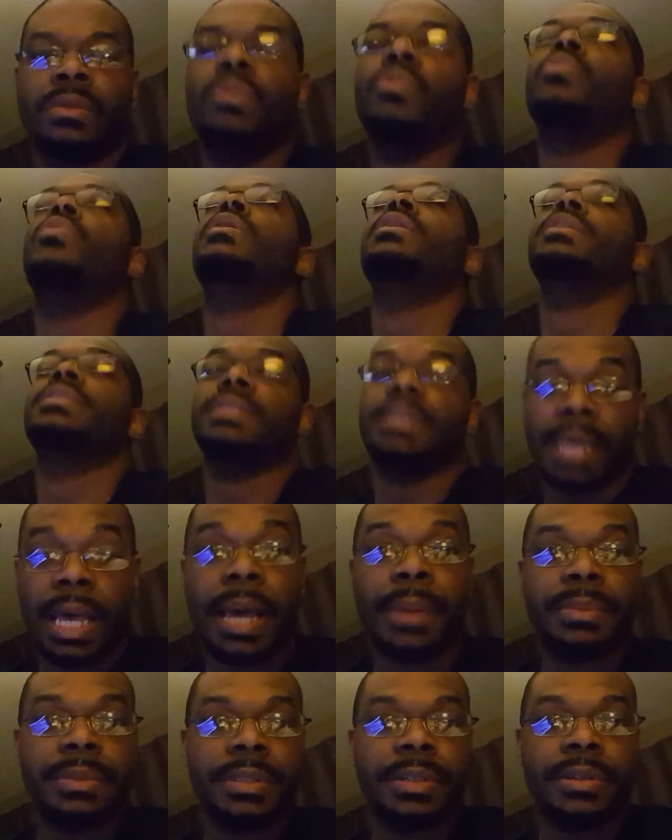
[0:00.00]
What is
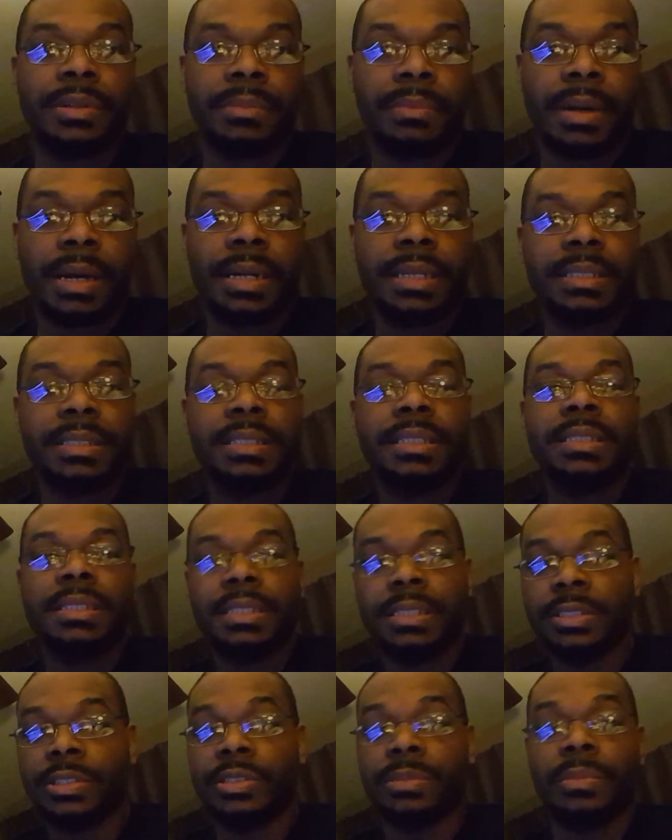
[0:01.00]
happening everybody?
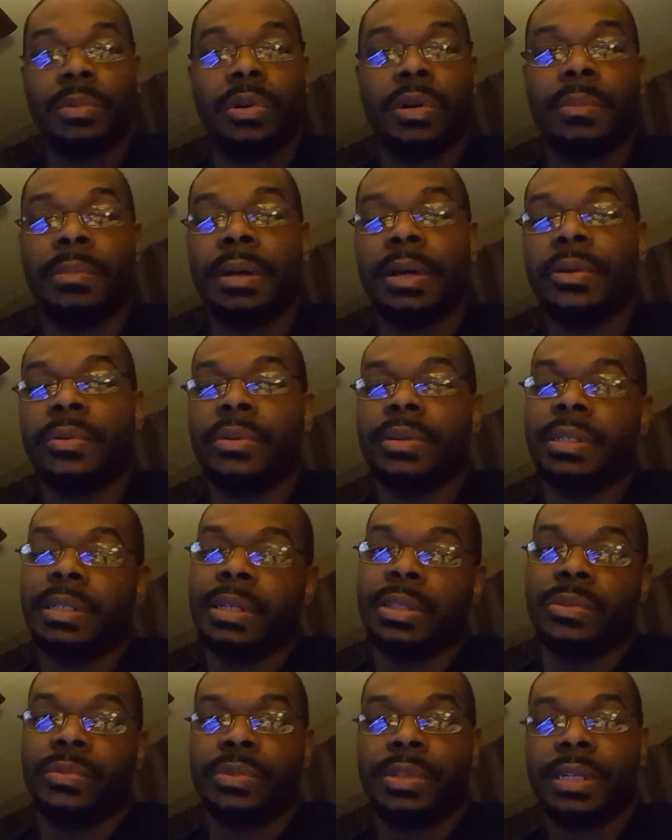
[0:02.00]
It's your boy back with
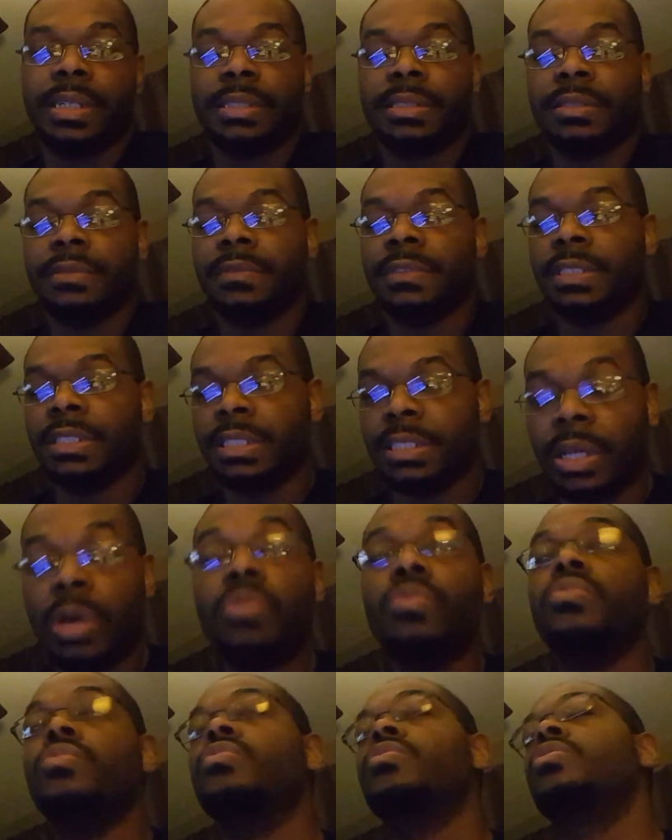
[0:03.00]
another reaction
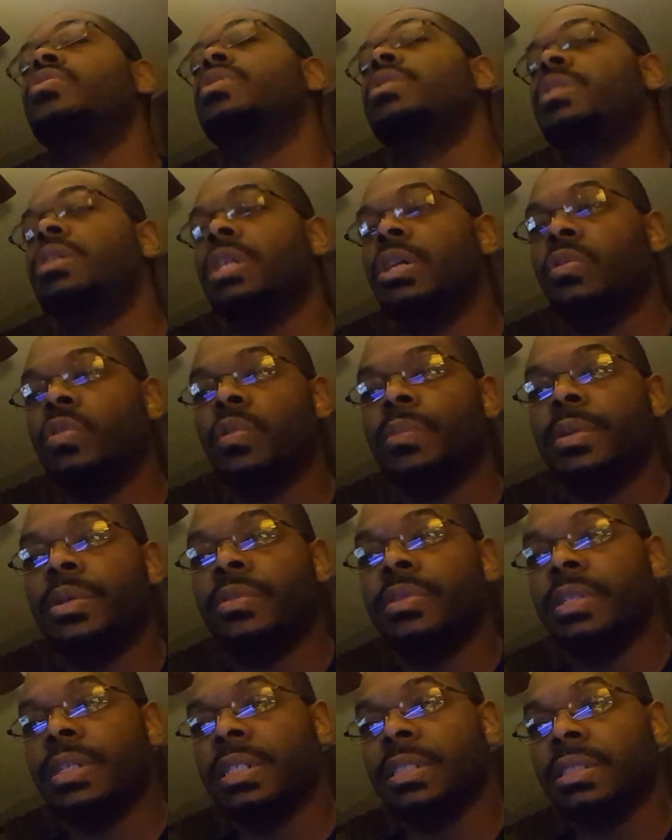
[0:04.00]
video. And we'll be
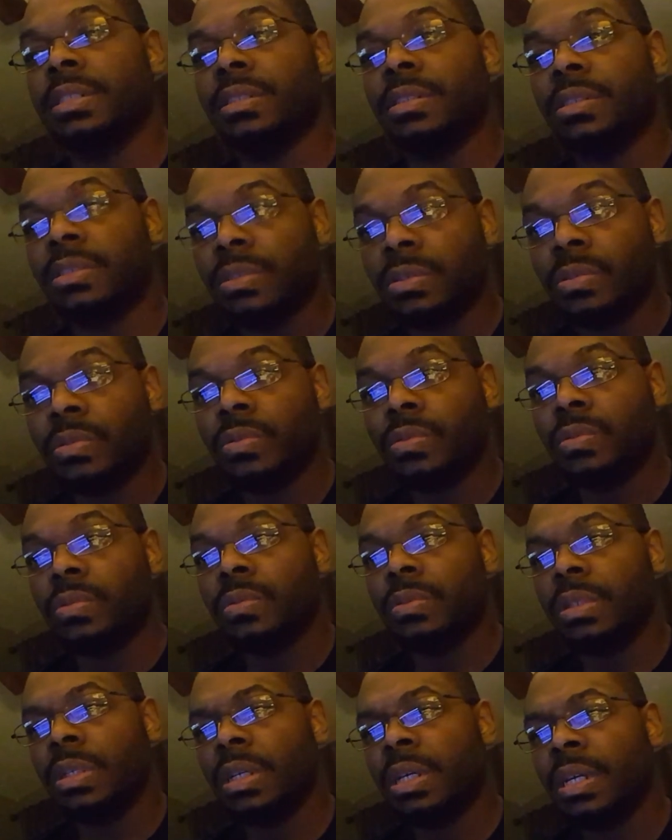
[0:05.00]
reacting
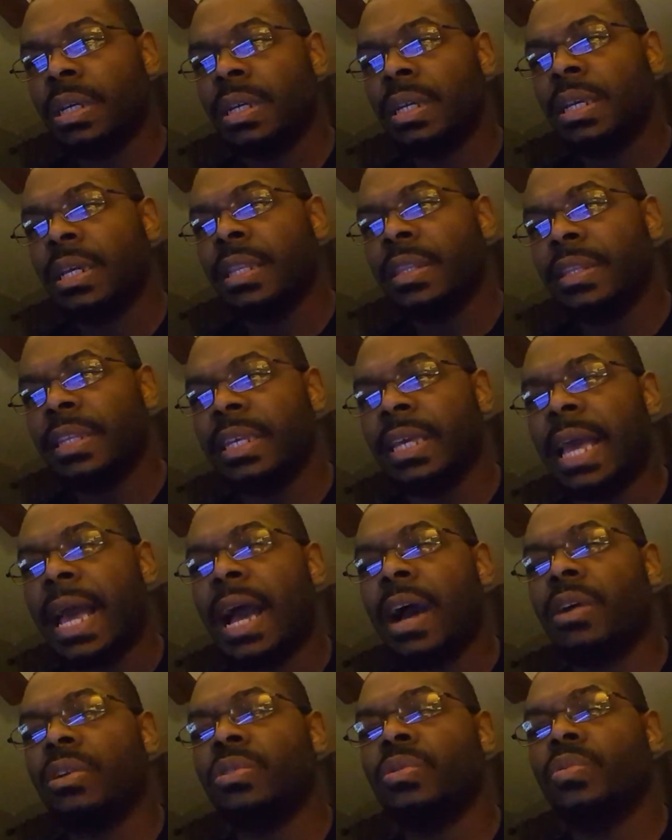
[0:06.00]
to the
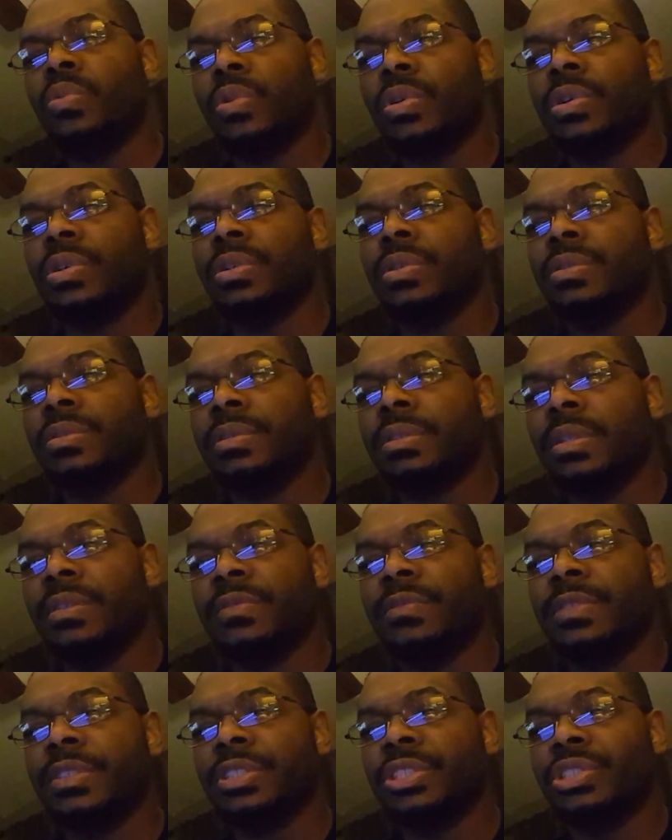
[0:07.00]
Outer Worlds
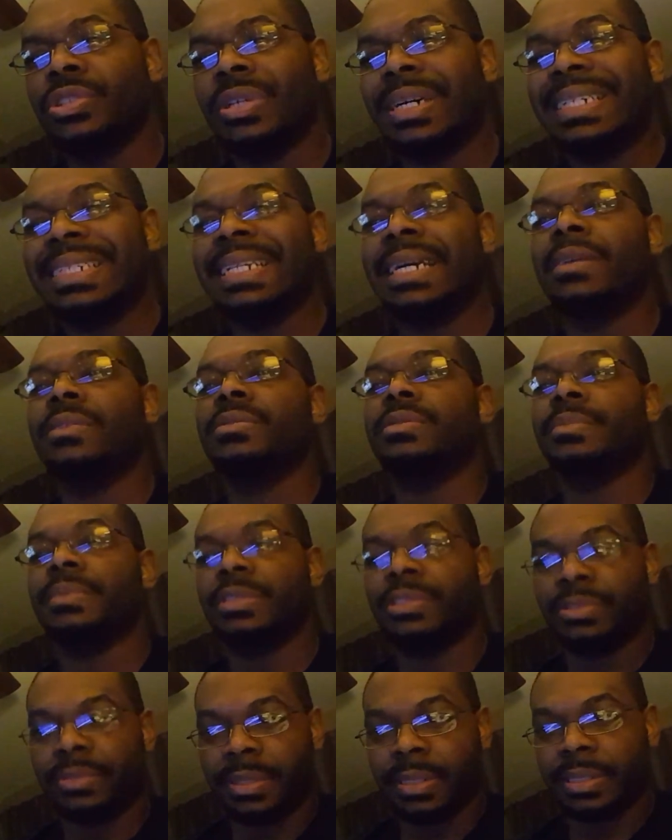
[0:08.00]
official
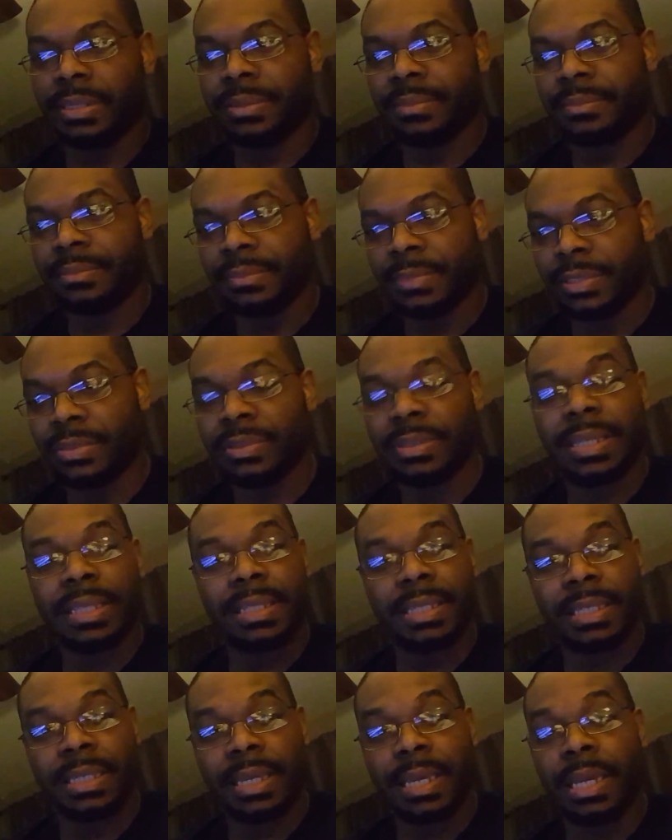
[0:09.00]
announcement trailer. This is at
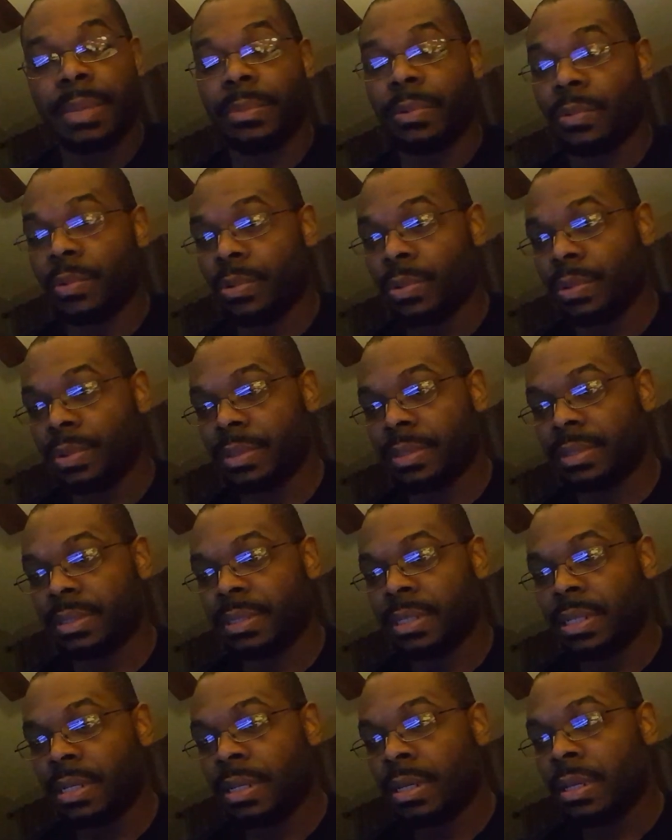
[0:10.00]
the Game Awards.
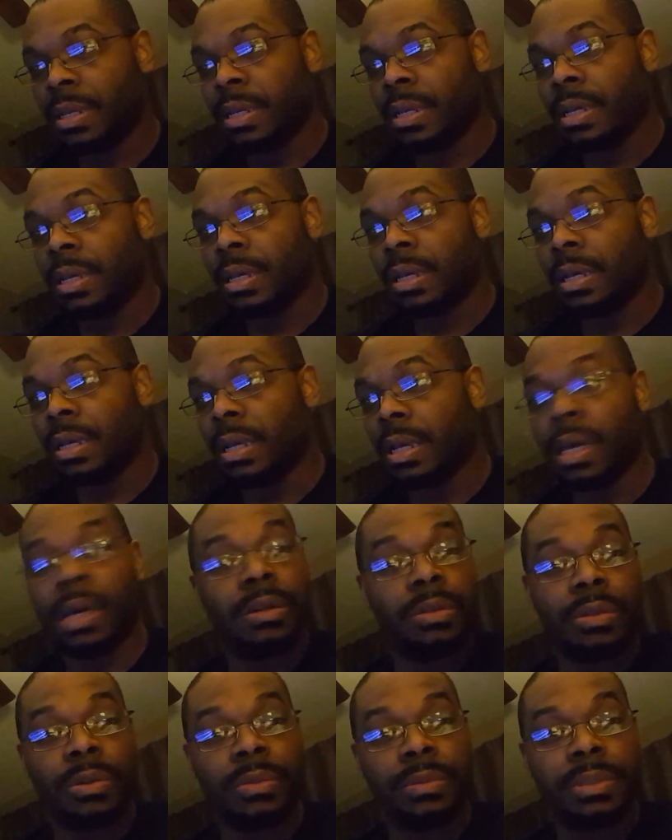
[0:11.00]
I
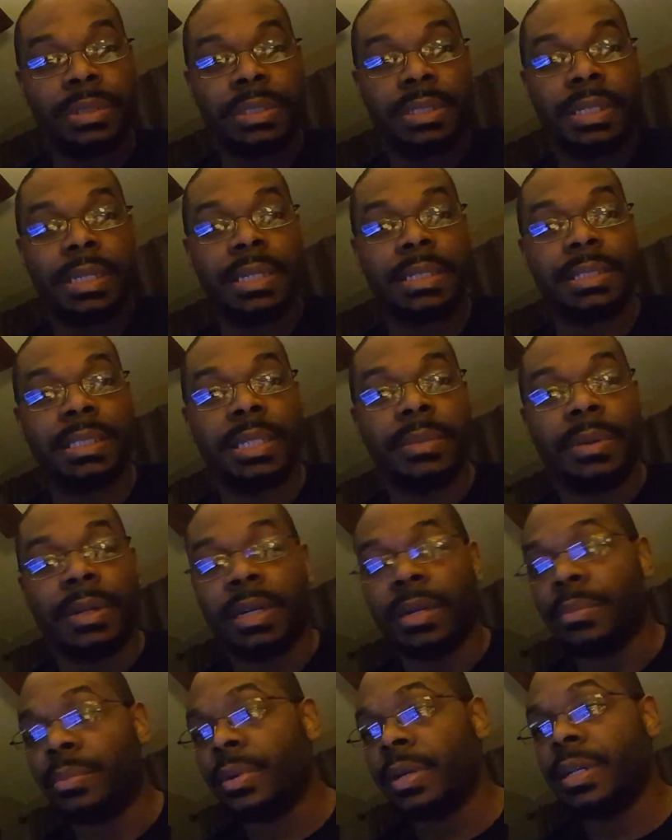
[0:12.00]
don't know what this is. Seemed like
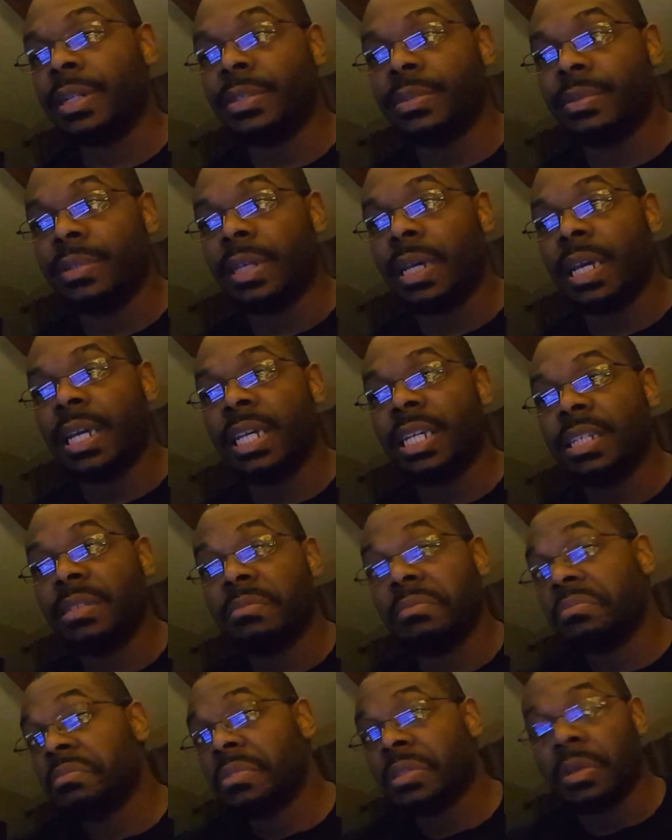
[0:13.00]
a brand new
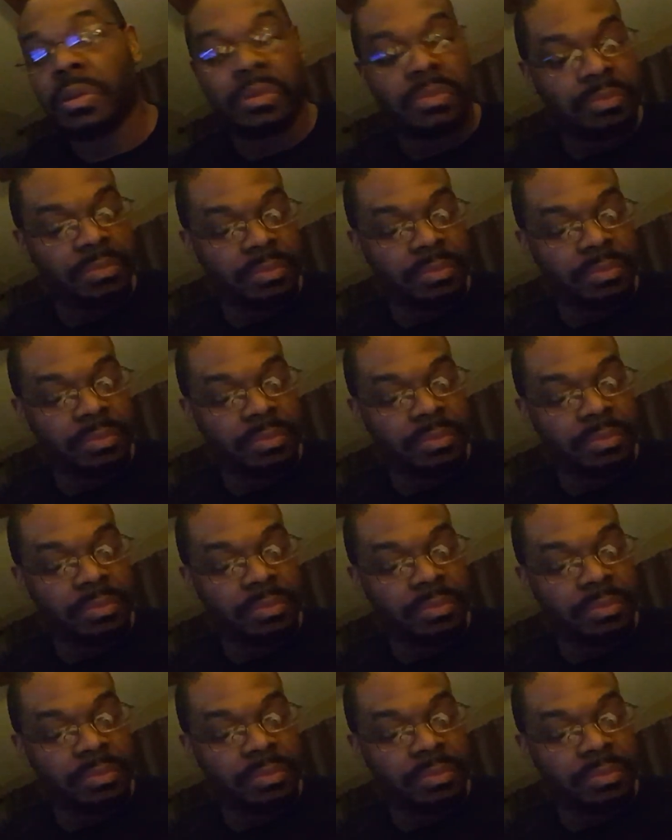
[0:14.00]
game. So